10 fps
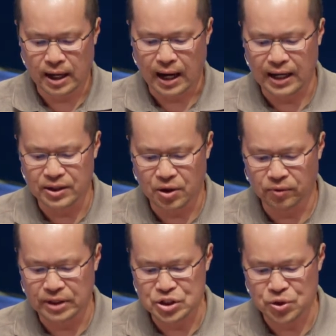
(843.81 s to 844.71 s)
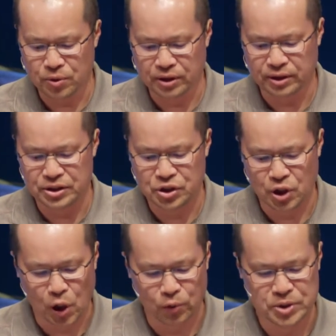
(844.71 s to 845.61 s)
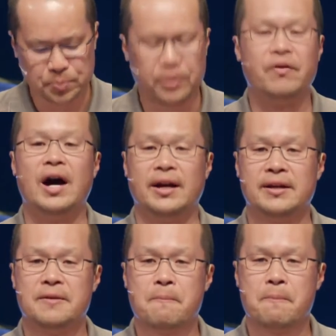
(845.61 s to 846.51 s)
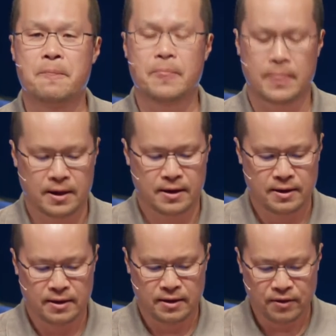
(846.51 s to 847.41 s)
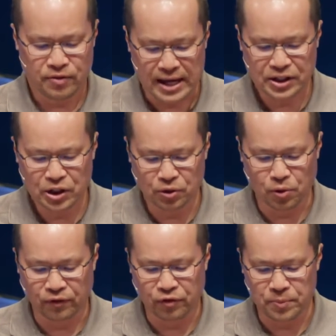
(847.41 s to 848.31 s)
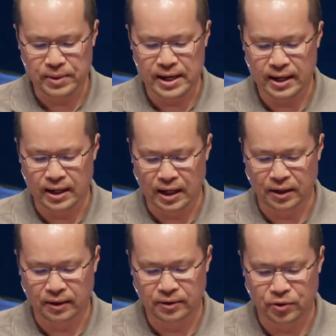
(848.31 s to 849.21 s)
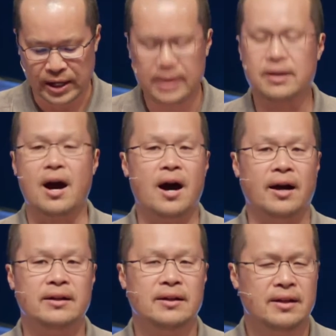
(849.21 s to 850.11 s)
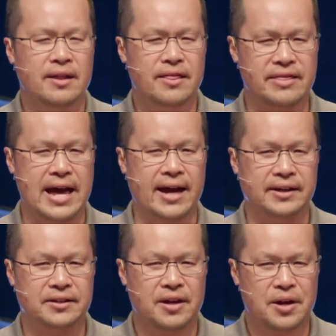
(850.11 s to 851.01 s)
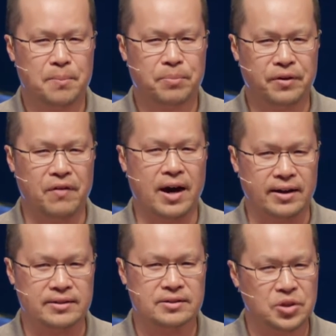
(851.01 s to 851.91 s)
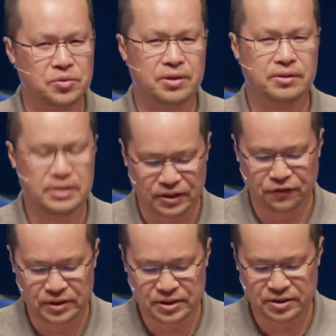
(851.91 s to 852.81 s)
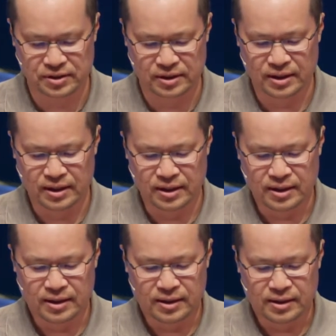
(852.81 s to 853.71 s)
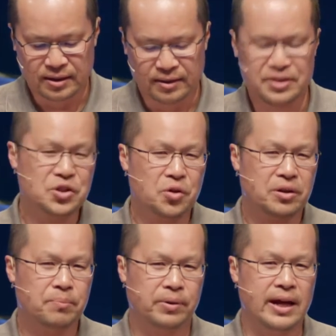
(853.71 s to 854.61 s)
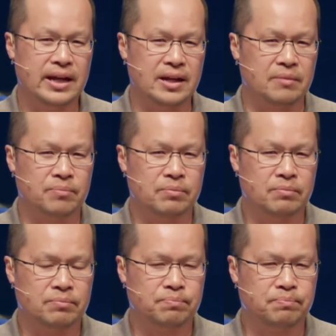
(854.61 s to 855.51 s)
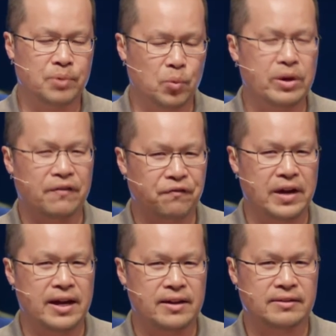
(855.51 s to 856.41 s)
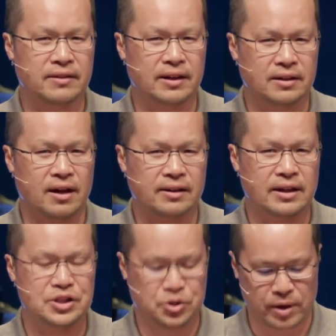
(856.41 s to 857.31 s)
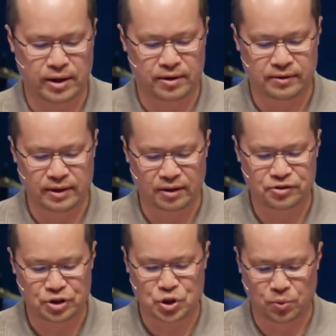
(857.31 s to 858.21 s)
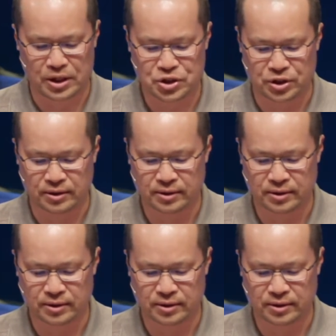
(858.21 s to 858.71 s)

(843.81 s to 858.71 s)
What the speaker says: I know that you are good to always provide. Thank you, Lord, for being a great God that provides. Do you hear the difference? There's no complaining, but we have faith in a God that is greater than our situation.